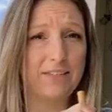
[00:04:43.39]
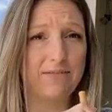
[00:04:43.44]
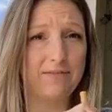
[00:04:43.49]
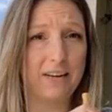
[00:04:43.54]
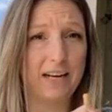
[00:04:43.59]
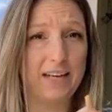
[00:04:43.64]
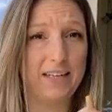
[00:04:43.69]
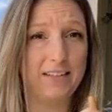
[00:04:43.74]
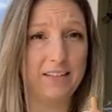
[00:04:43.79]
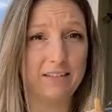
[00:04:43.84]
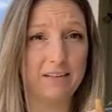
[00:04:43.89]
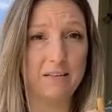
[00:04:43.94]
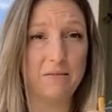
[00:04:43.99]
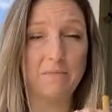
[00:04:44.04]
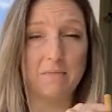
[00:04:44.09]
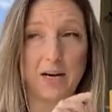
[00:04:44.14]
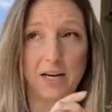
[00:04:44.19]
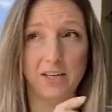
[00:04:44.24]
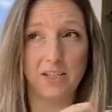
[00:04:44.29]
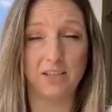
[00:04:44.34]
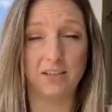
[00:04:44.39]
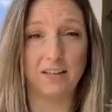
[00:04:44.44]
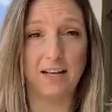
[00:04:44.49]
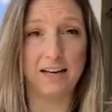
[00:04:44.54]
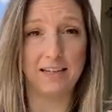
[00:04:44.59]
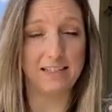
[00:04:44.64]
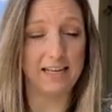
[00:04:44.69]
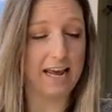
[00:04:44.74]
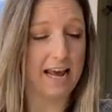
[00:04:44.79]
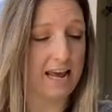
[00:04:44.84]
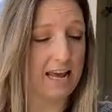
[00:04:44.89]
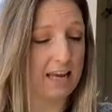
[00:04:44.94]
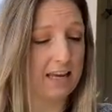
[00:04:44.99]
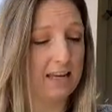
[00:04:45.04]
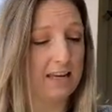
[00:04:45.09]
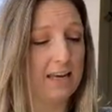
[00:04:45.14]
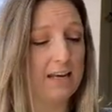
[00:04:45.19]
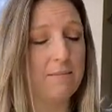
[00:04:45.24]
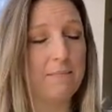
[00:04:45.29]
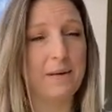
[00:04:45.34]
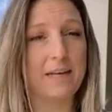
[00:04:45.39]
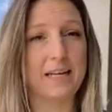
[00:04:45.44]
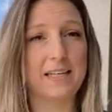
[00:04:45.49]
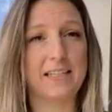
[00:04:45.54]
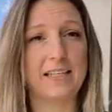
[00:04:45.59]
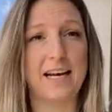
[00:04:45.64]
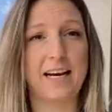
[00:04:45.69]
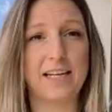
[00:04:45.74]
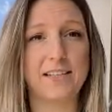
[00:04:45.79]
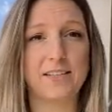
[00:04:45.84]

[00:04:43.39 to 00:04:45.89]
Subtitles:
find a good matcha latte because